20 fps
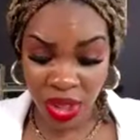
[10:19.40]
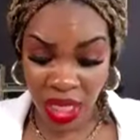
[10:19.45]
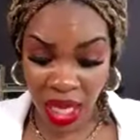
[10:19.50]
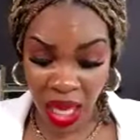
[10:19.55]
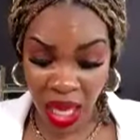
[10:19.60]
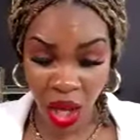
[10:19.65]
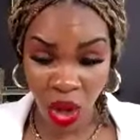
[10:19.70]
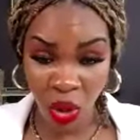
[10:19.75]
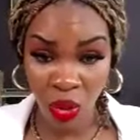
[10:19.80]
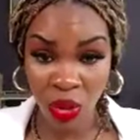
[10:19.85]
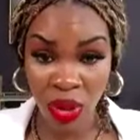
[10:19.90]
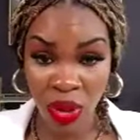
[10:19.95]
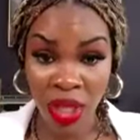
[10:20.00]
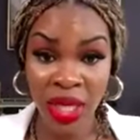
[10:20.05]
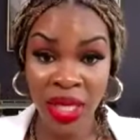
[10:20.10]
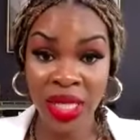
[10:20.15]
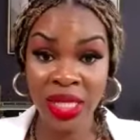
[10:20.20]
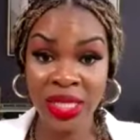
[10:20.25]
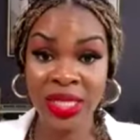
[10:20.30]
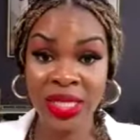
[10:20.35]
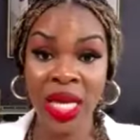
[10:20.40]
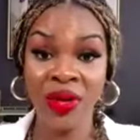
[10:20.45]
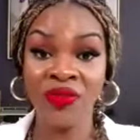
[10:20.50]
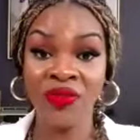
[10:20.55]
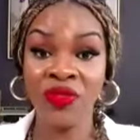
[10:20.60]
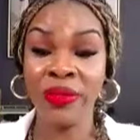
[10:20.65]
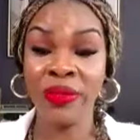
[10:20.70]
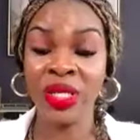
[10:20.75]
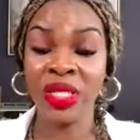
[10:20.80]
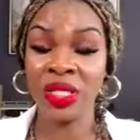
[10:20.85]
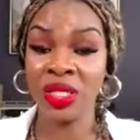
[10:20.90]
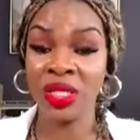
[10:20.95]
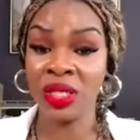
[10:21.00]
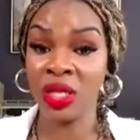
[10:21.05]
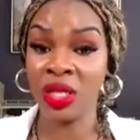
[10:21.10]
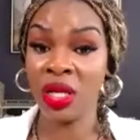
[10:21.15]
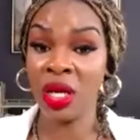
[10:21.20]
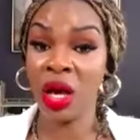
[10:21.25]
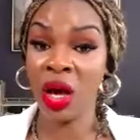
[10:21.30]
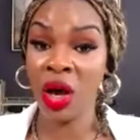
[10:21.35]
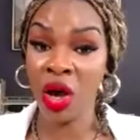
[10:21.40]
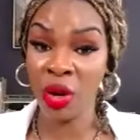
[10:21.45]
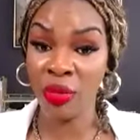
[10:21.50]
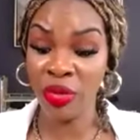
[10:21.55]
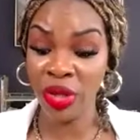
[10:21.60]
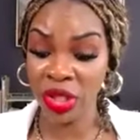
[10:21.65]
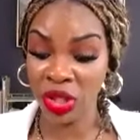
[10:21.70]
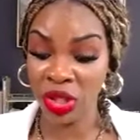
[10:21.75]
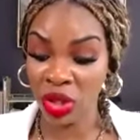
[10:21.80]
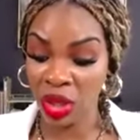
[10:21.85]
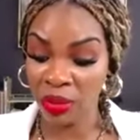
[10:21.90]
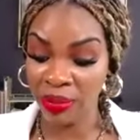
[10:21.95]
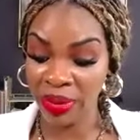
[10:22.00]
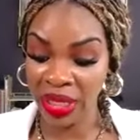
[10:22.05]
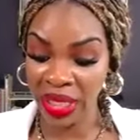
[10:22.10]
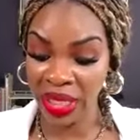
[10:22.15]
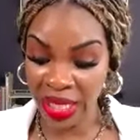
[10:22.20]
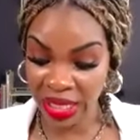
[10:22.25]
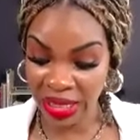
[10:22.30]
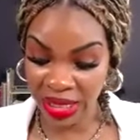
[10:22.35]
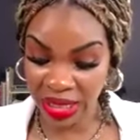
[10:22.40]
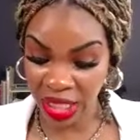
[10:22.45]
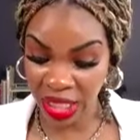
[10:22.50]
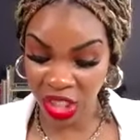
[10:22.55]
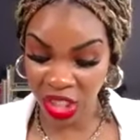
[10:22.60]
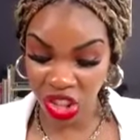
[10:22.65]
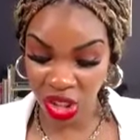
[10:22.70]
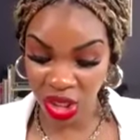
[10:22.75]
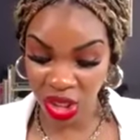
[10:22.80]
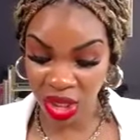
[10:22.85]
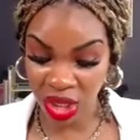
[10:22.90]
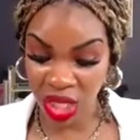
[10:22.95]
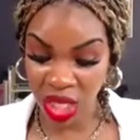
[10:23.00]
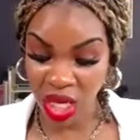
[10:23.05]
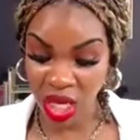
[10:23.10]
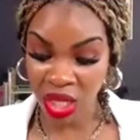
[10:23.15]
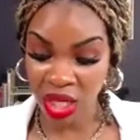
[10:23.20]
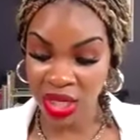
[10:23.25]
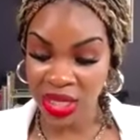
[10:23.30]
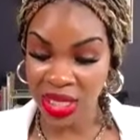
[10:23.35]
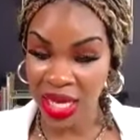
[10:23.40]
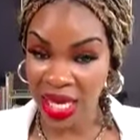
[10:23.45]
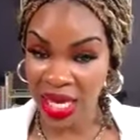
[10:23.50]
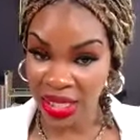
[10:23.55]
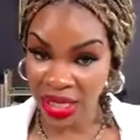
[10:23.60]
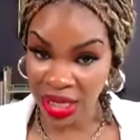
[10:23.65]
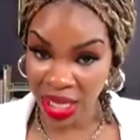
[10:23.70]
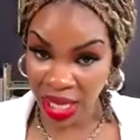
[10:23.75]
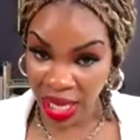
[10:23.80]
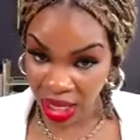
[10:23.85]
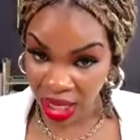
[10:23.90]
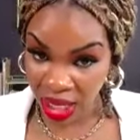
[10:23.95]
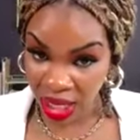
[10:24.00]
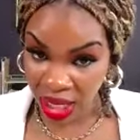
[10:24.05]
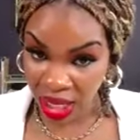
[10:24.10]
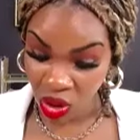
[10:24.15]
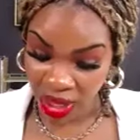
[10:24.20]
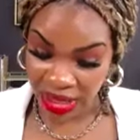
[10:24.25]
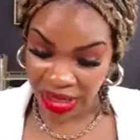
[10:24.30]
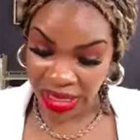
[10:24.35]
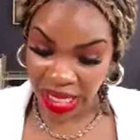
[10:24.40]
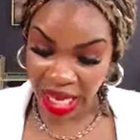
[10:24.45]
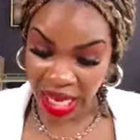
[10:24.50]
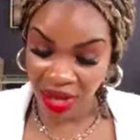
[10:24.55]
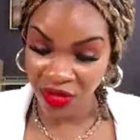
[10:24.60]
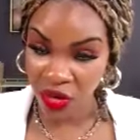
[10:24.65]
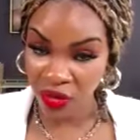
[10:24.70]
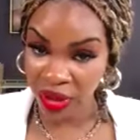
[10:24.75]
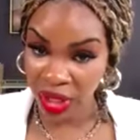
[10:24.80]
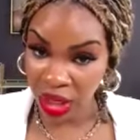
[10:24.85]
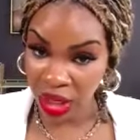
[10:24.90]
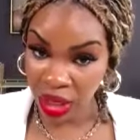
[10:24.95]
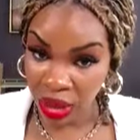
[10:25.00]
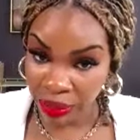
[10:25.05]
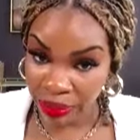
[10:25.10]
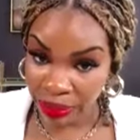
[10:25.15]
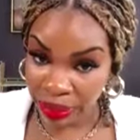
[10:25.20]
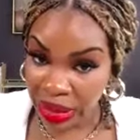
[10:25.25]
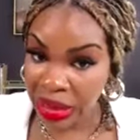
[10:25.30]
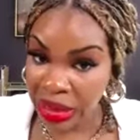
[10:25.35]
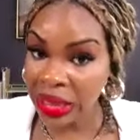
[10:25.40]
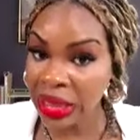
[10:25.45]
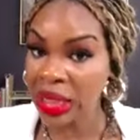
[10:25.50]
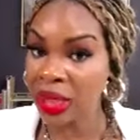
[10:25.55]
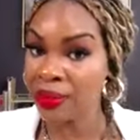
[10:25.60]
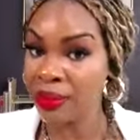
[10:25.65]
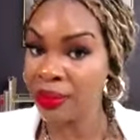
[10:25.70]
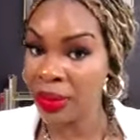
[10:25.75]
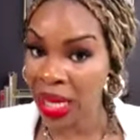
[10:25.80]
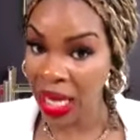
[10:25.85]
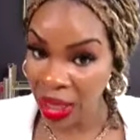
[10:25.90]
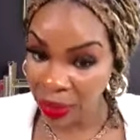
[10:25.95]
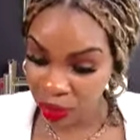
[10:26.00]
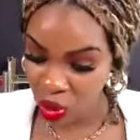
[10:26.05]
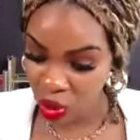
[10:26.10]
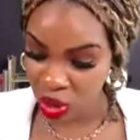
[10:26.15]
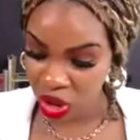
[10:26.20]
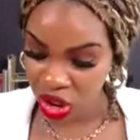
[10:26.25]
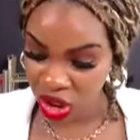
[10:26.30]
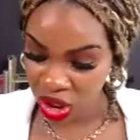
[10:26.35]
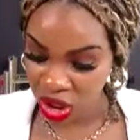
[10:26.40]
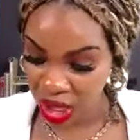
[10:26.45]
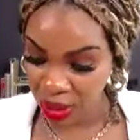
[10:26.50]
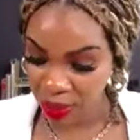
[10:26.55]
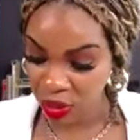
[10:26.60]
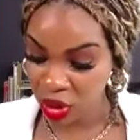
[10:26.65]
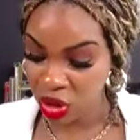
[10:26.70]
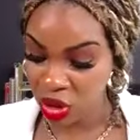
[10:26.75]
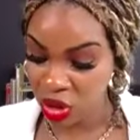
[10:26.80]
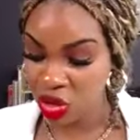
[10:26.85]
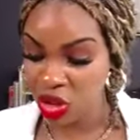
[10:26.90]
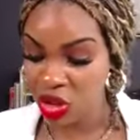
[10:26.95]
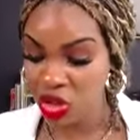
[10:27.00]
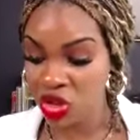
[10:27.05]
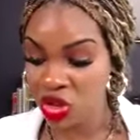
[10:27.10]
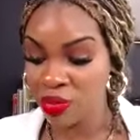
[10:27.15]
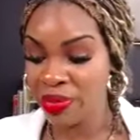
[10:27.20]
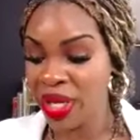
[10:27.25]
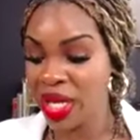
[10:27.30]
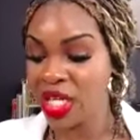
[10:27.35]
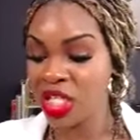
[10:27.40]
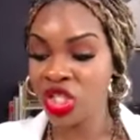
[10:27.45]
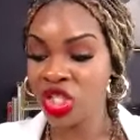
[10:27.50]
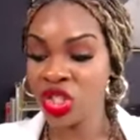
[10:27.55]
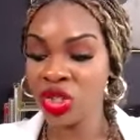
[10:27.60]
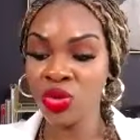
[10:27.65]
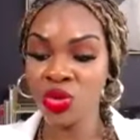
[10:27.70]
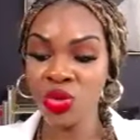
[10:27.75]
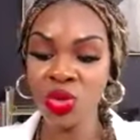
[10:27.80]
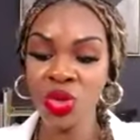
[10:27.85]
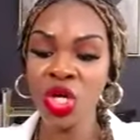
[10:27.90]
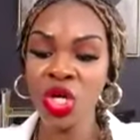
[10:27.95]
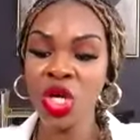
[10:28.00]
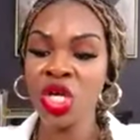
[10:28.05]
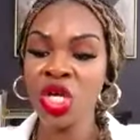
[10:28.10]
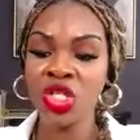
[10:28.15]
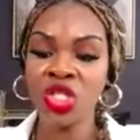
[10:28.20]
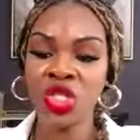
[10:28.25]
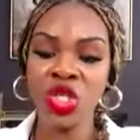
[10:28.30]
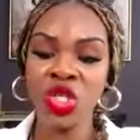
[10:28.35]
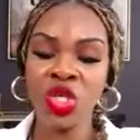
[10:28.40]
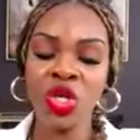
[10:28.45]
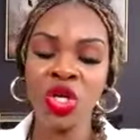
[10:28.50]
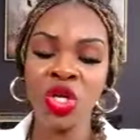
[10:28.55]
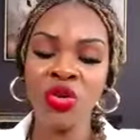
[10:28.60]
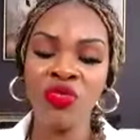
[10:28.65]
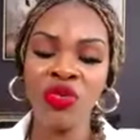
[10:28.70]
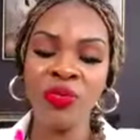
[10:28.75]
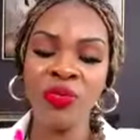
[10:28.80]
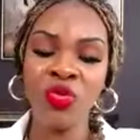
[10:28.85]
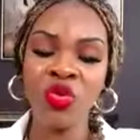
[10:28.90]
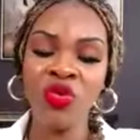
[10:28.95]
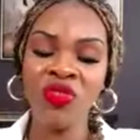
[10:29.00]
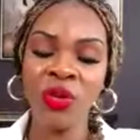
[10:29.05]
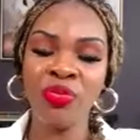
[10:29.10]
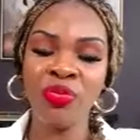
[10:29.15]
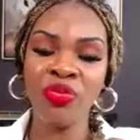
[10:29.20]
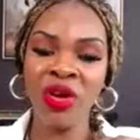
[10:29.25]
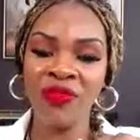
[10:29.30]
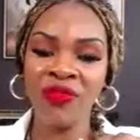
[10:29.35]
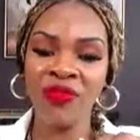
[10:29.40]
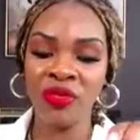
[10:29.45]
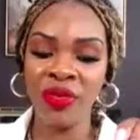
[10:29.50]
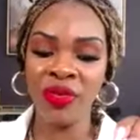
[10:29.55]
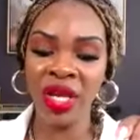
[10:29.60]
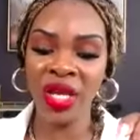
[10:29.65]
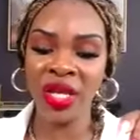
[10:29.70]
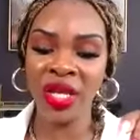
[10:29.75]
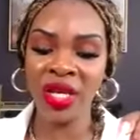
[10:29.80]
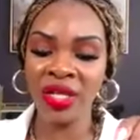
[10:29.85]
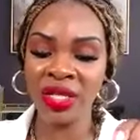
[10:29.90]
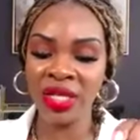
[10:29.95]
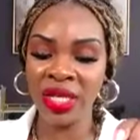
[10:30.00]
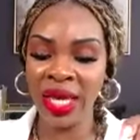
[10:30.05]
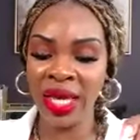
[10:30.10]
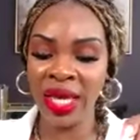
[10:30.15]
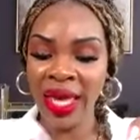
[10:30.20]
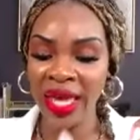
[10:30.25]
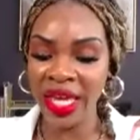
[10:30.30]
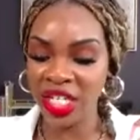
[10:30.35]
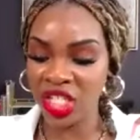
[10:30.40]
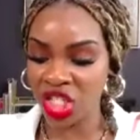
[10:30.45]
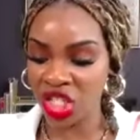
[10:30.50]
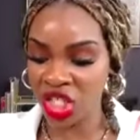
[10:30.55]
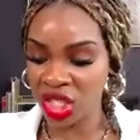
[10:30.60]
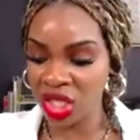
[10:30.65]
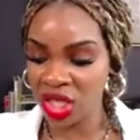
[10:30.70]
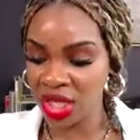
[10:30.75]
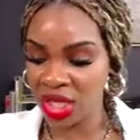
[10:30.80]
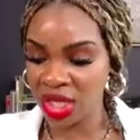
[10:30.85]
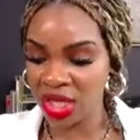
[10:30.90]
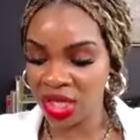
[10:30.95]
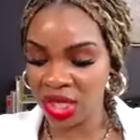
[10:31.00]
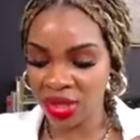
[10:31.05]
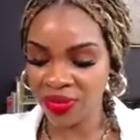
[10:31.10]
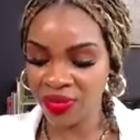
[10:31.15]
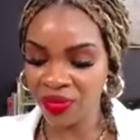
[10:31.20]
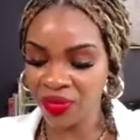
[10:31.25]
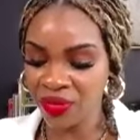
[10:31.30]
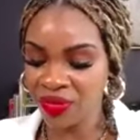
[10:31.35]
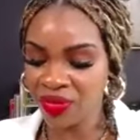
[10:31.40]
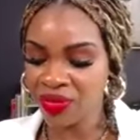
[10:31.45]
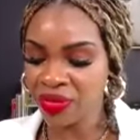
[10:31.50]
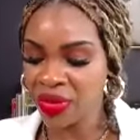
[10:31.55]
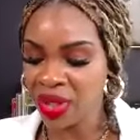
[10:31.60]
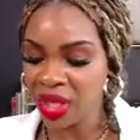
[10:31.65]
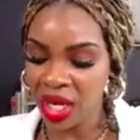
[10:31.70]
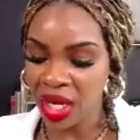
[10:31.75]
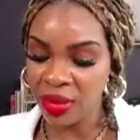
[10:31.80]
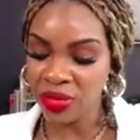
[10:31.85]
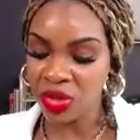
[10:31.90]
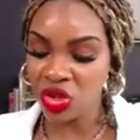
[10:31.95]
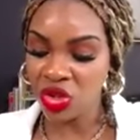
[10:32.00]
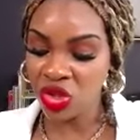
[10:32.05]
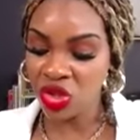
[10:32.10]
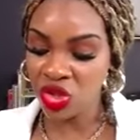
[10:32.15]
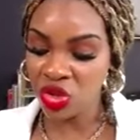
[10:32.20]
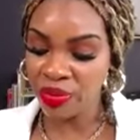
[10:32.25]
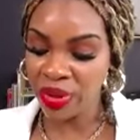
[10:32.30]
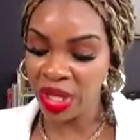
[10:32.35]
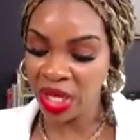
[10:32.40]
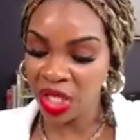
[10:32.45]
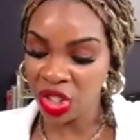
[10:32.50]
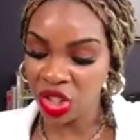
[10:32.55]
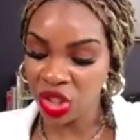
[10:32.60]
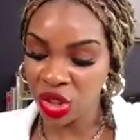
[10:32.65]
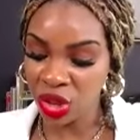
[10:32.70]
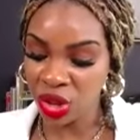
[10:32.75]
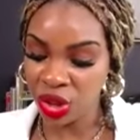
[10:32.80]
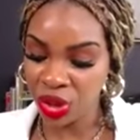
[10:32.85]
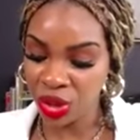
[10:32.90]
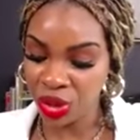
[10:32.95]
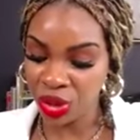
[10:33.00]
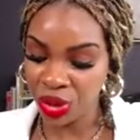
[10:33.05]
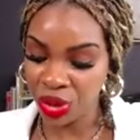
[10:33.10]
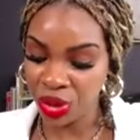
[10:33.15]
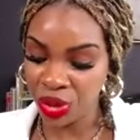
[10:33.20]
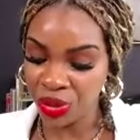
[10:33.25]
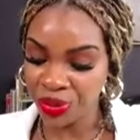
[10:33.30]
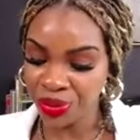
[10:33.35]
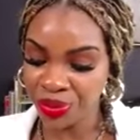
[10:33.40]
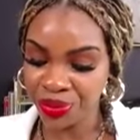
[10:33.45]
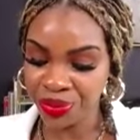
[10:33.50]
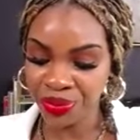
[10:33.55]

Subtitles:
So now it's time for Mr. Aubrey to complete his section, because as the collector, I've already completed my portion. I'm going to turn to page 2. So you're going to remove the perforated edges. I'm turning to page 2.